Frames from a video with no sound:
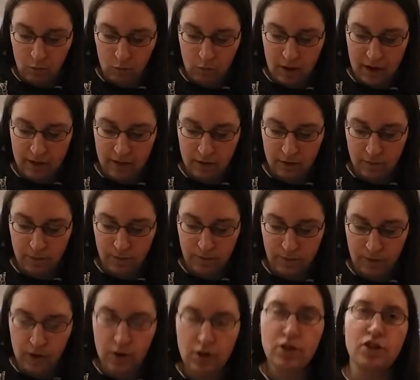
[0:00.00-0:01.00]
When they're
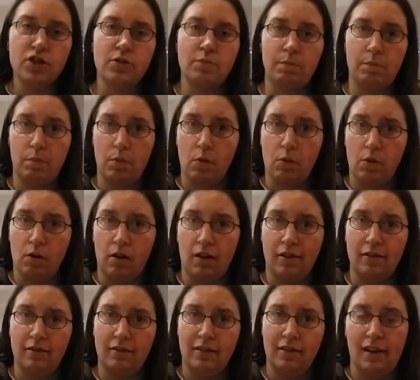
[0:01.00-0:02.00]
first
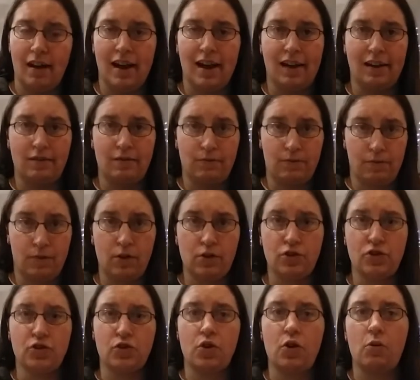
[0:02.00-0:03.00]
born and
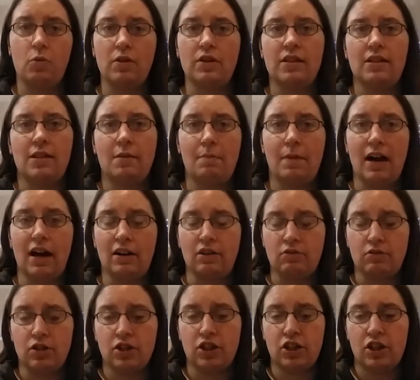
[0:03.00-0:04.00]
first go into the
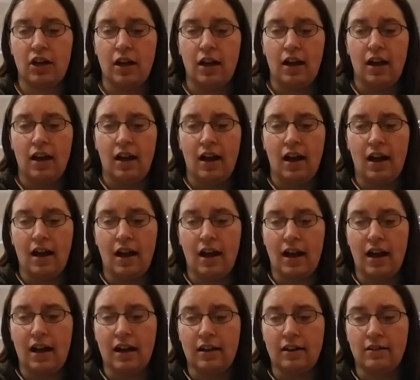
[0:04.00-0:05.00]
pouch,
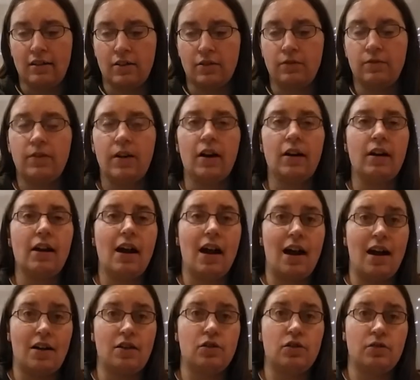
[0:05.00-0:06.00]
they're very
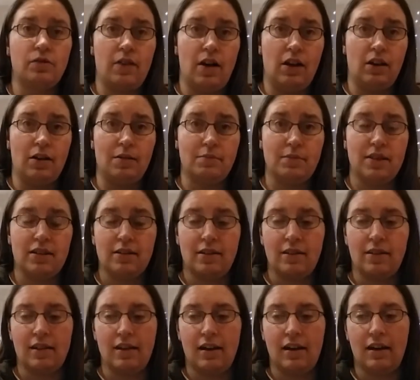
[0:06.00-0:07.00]
undeveloped.
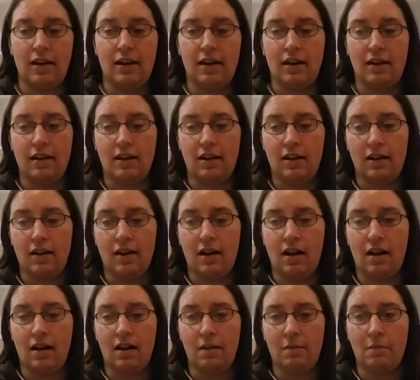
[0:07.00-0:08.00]
They
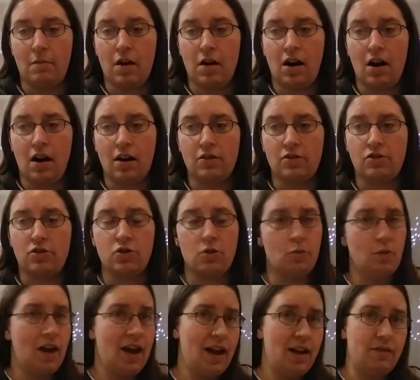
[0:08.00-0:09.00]

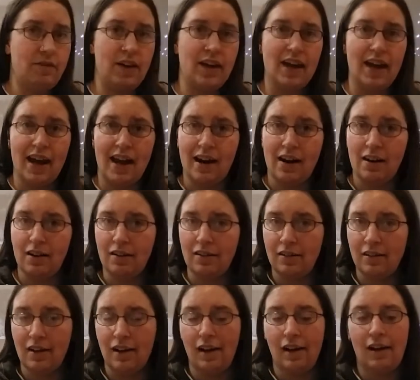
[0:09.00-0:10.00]
don't have any hair.